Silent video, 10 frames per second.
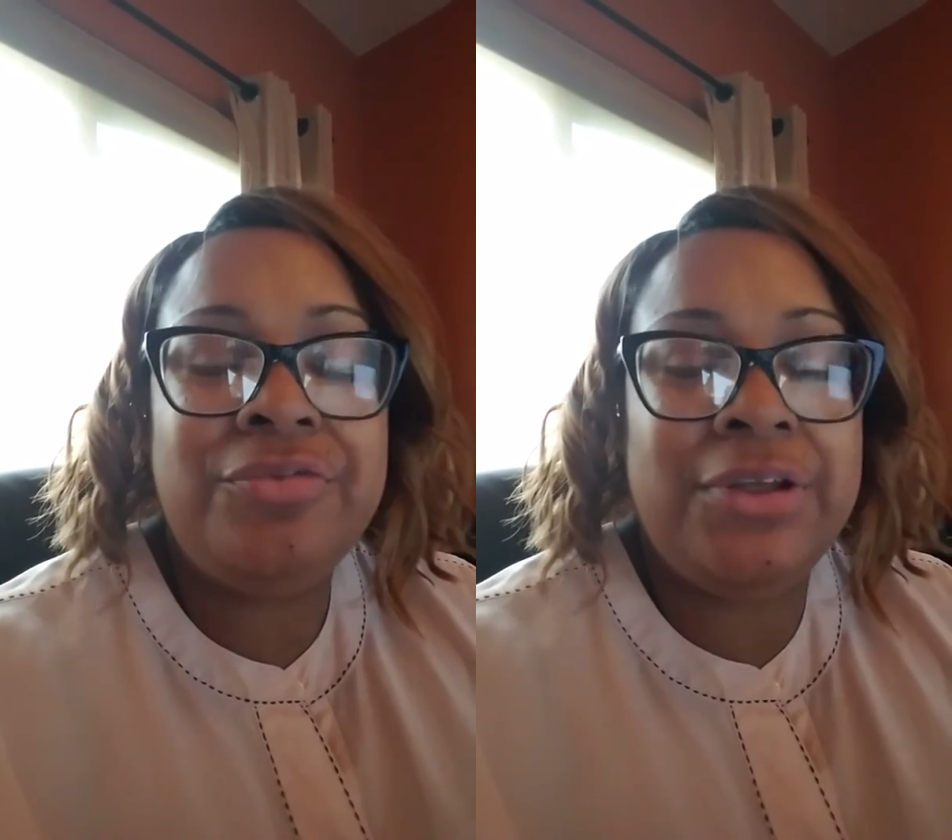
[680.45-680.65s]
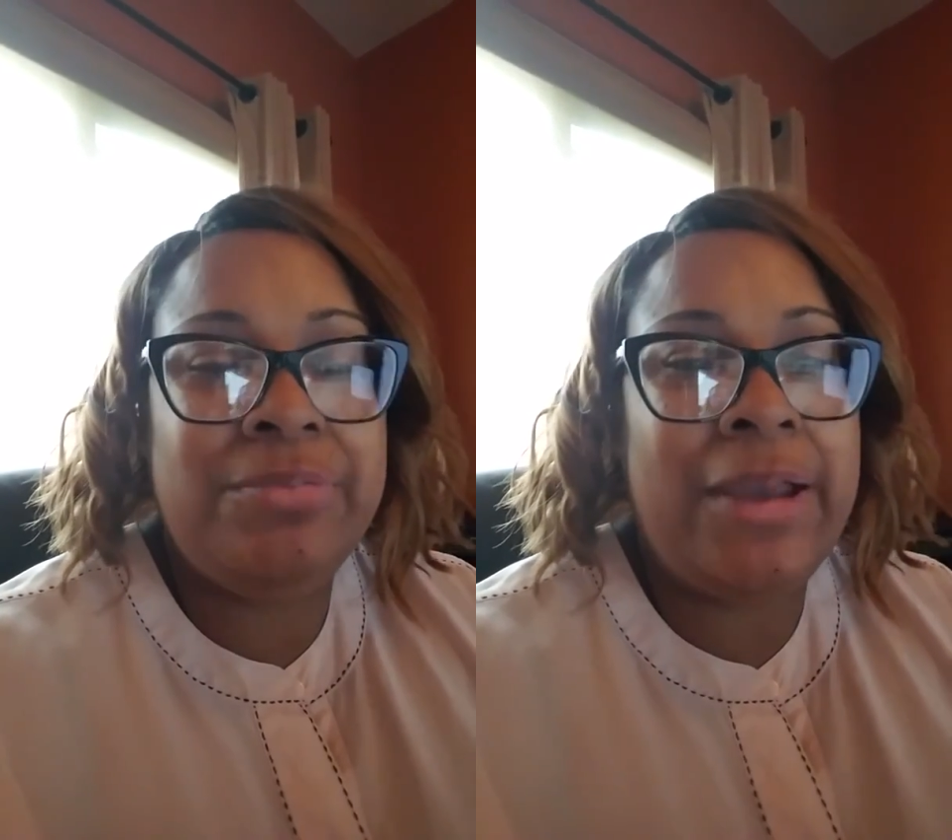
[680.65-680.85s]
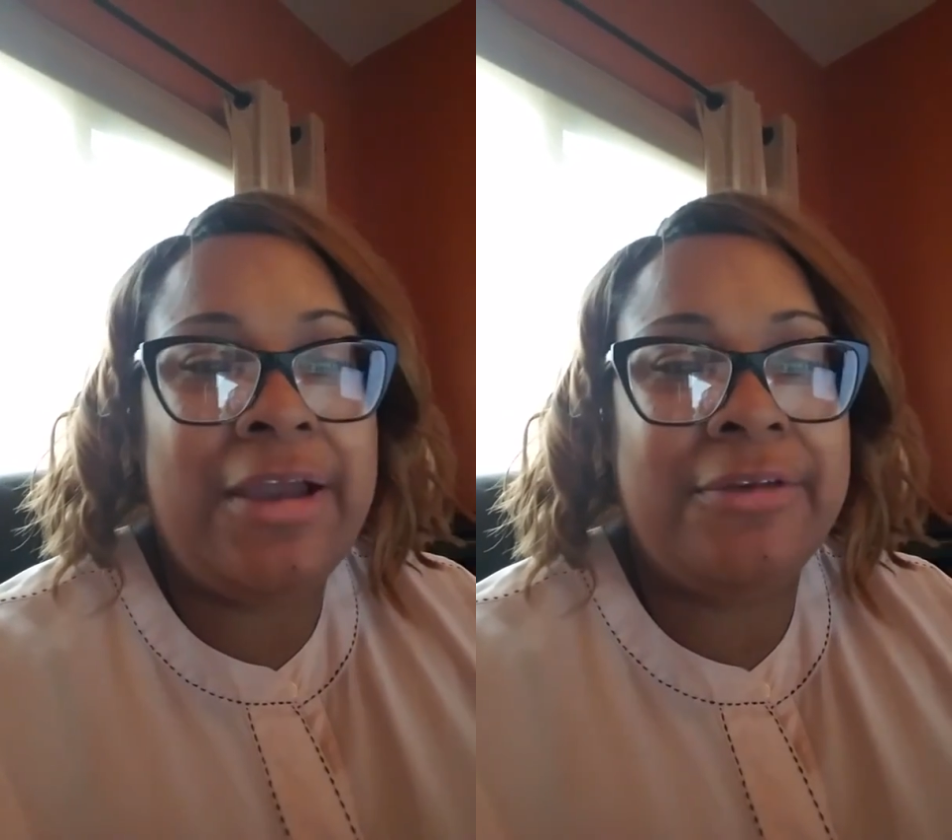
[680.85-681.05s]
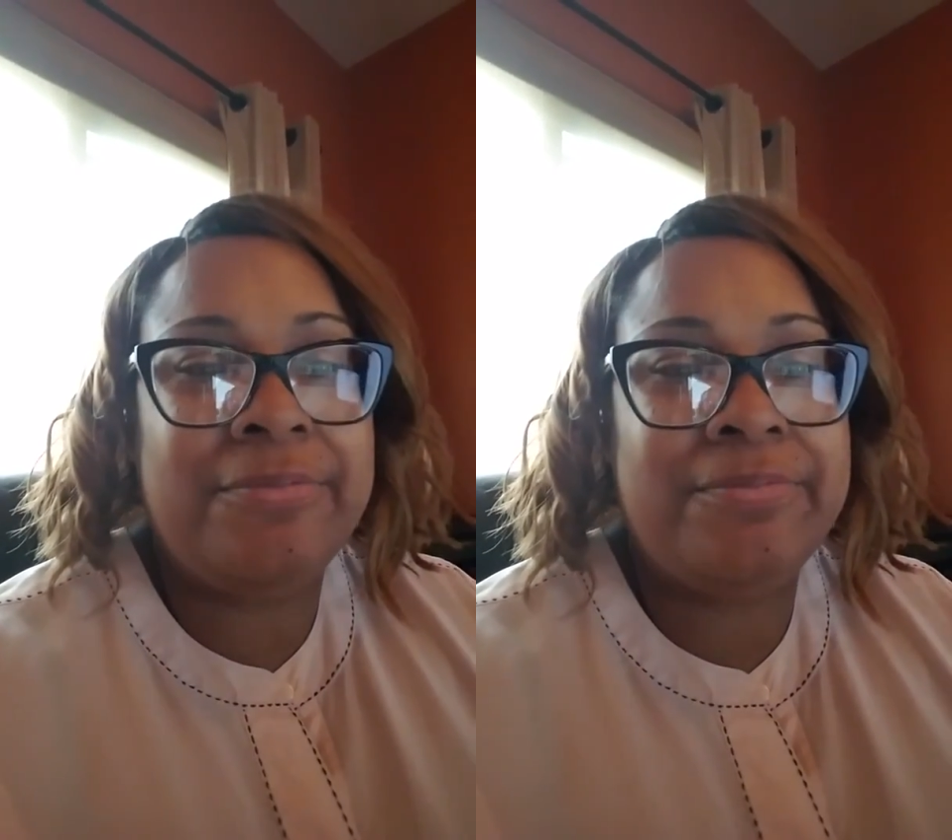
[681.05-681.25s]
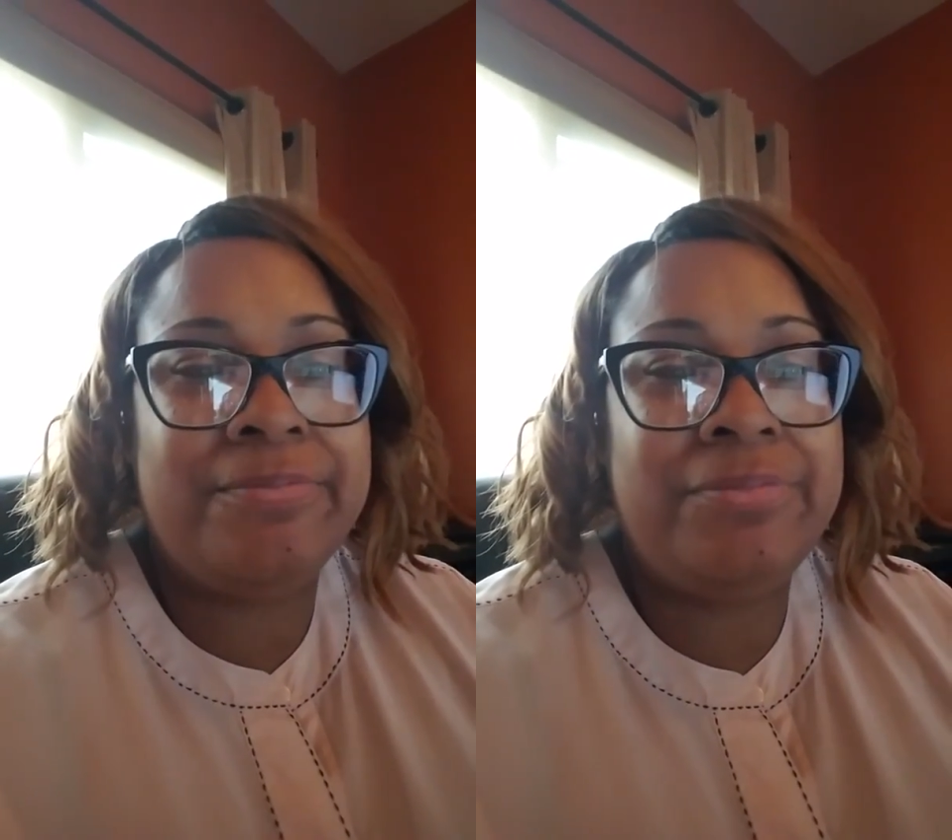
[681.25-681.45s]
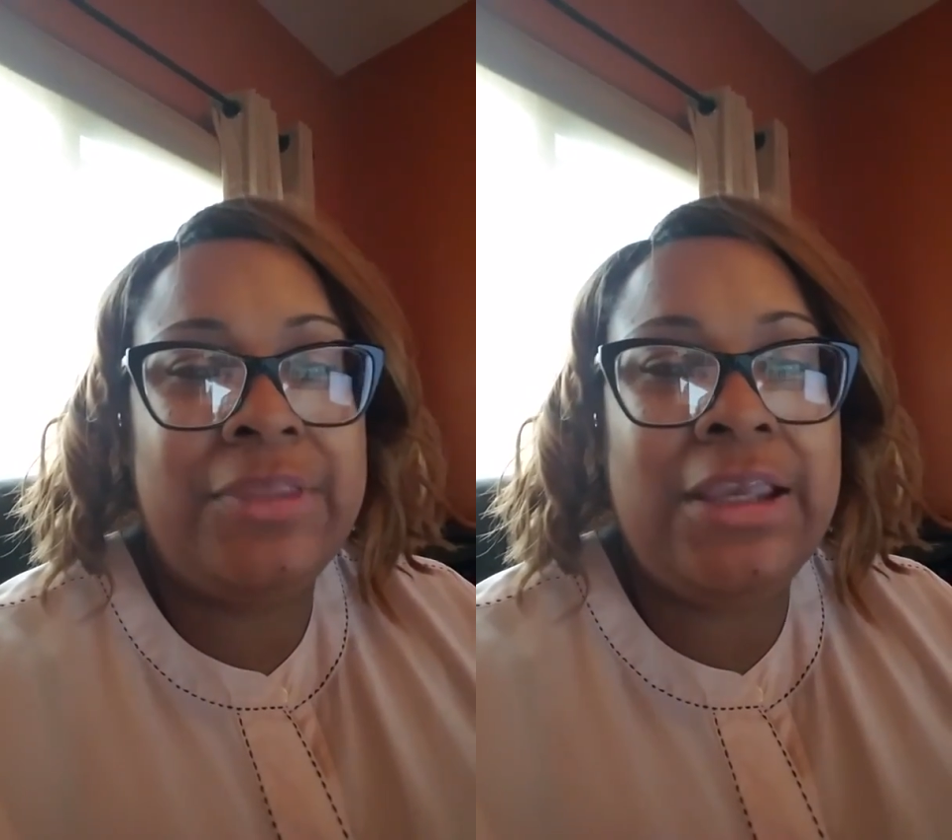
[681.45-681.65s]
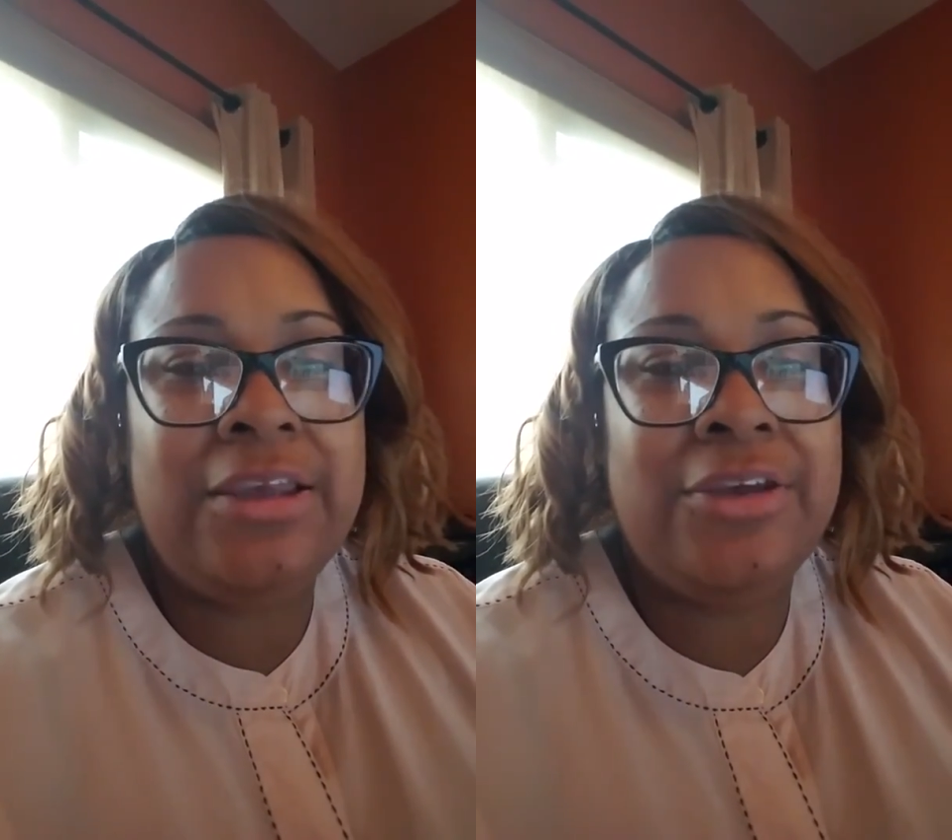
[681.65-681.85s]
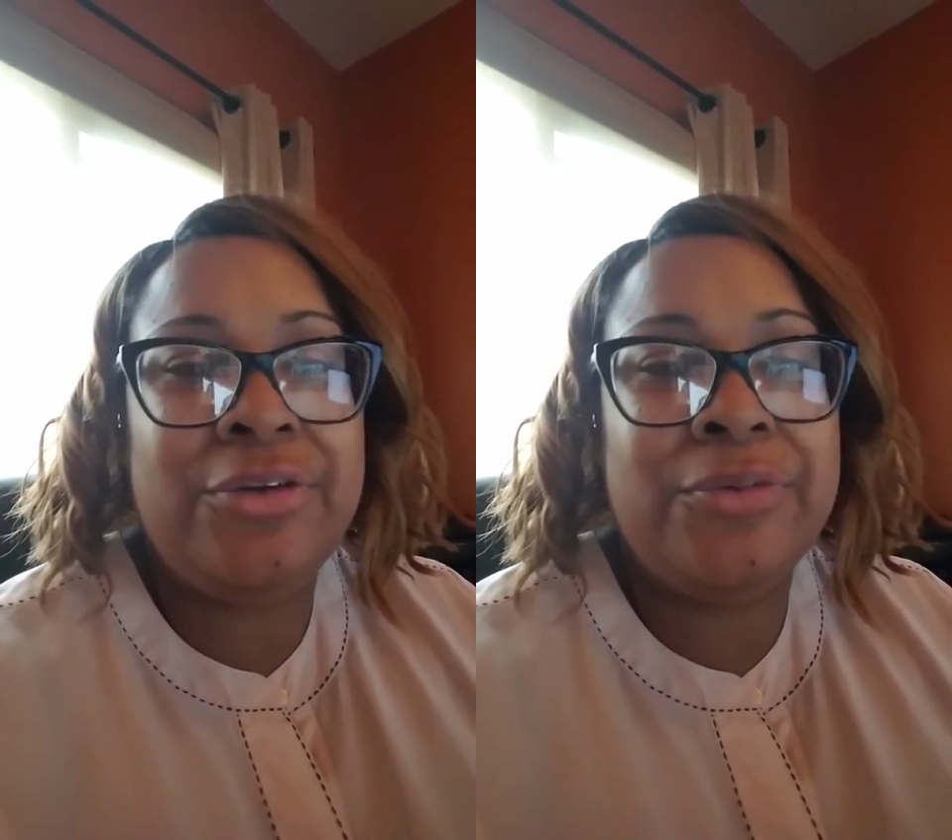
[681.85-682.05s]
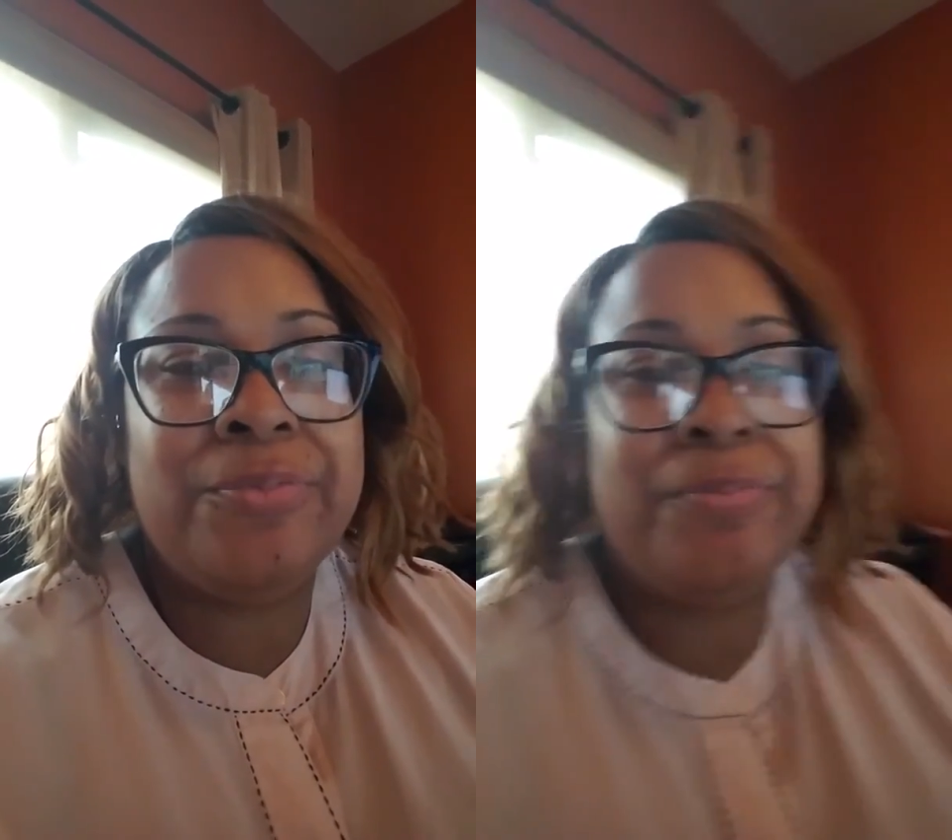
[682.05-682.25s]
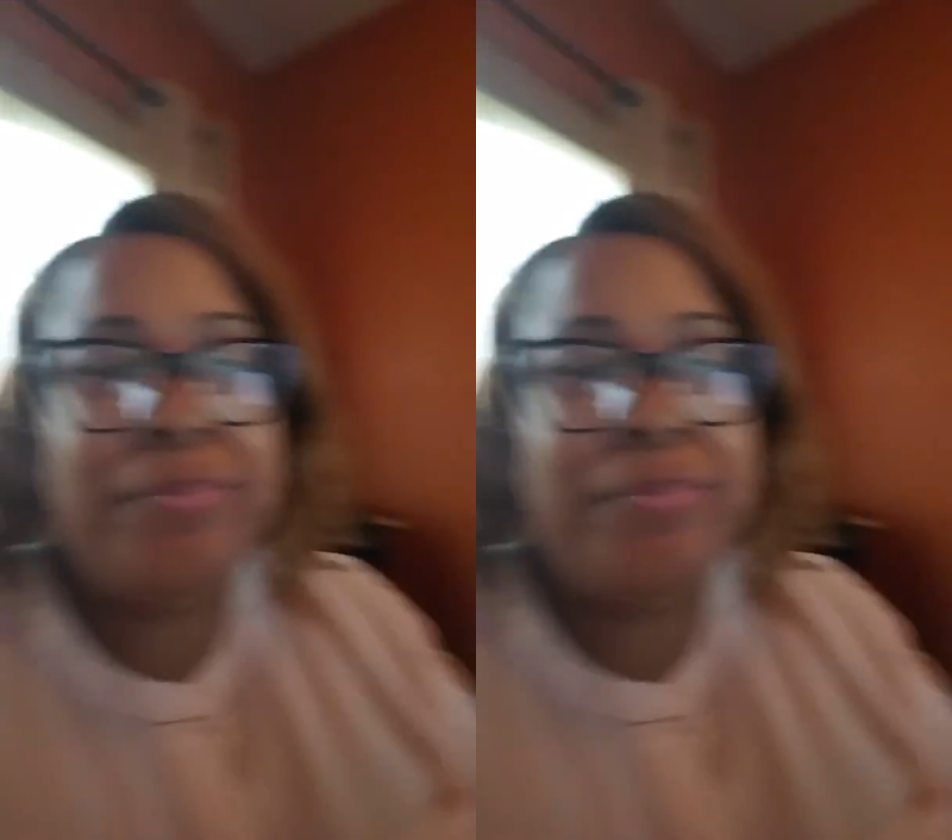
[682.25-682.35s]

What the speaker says: feedback. Thank you.